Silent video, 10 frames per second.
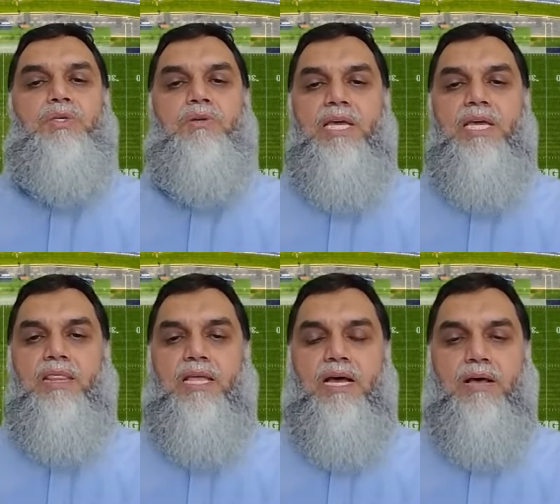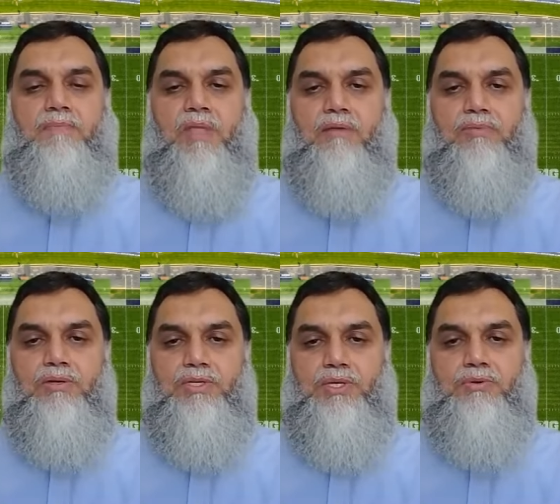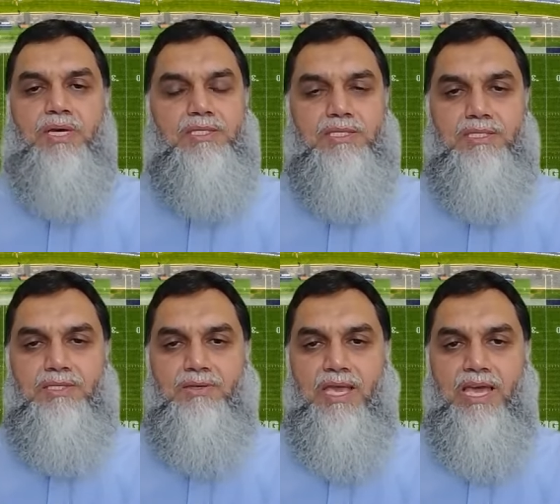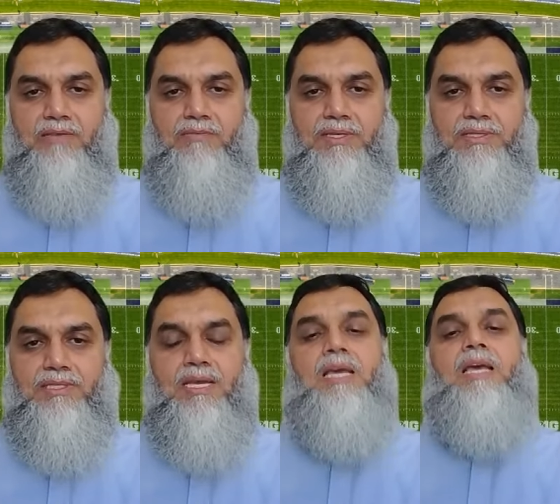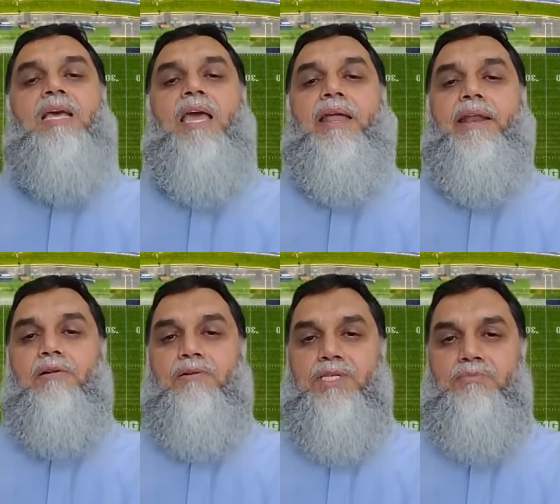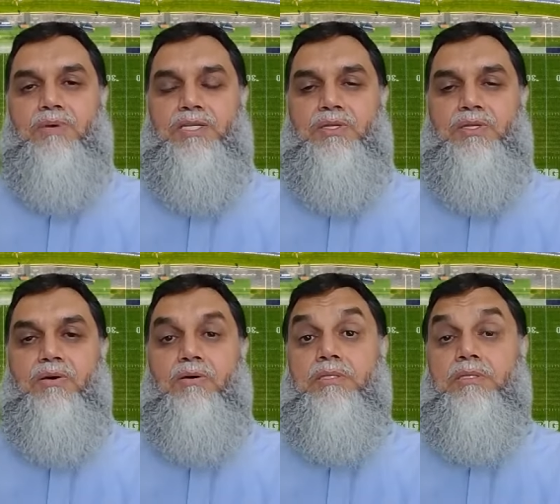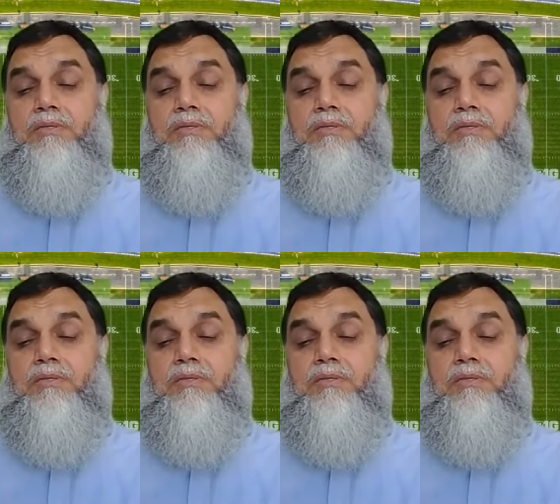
You can upload your questions to Canvas, and I'll respond to those.